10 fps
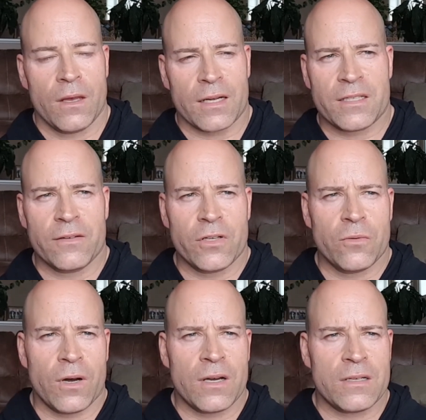
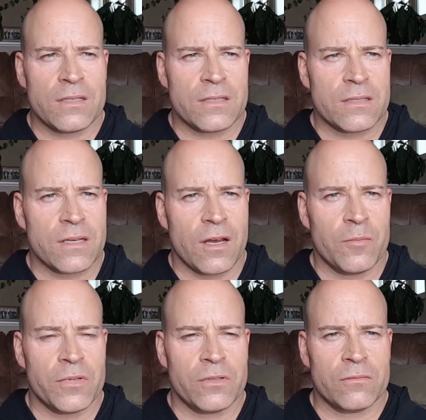Activity-wise,
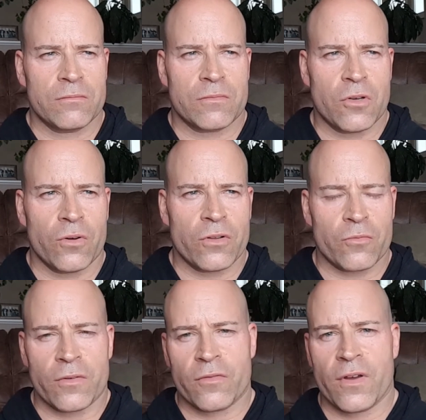I've been going to the
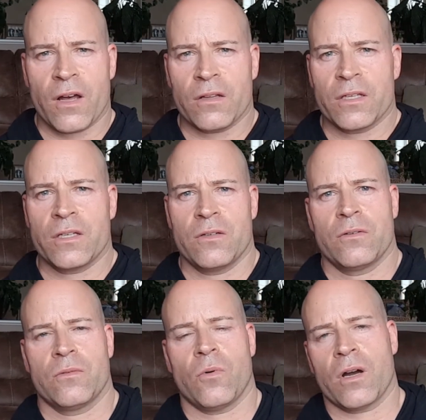river valley,
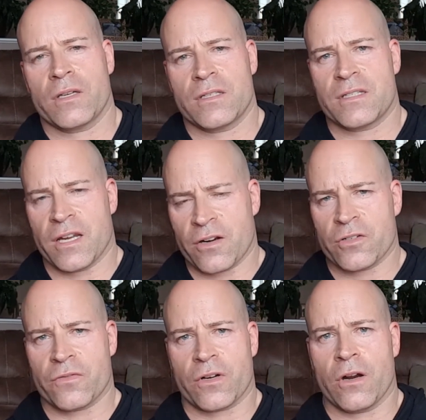walking
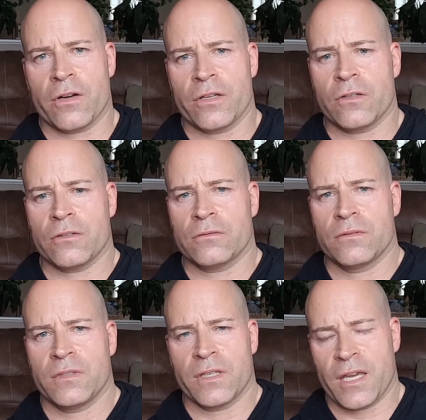stairs for cardio.
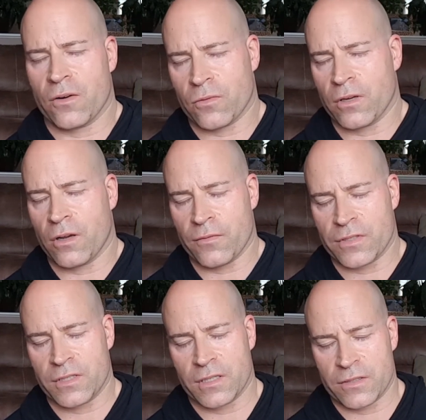You can't run,
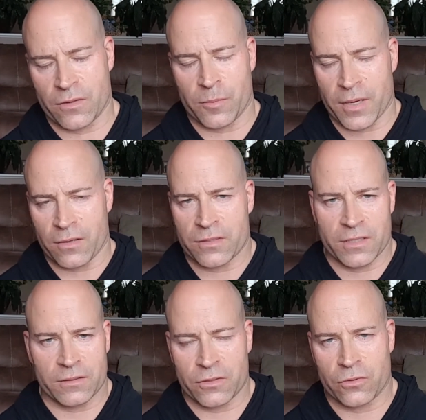obviously, because of the
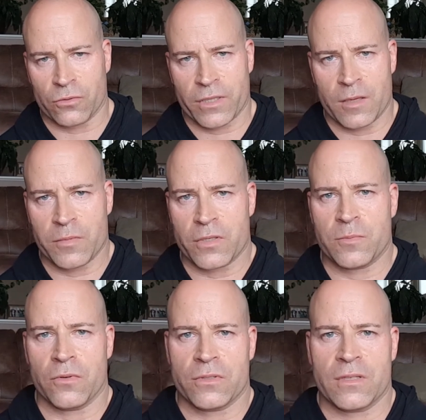balancing. The shoulder can't be
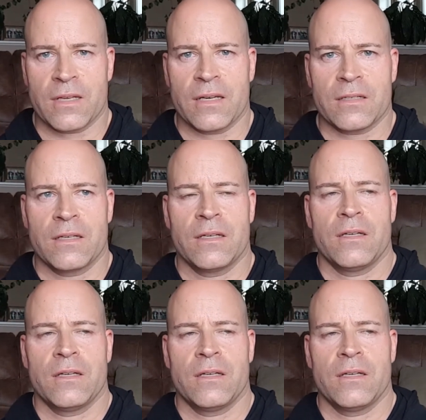exposed to that.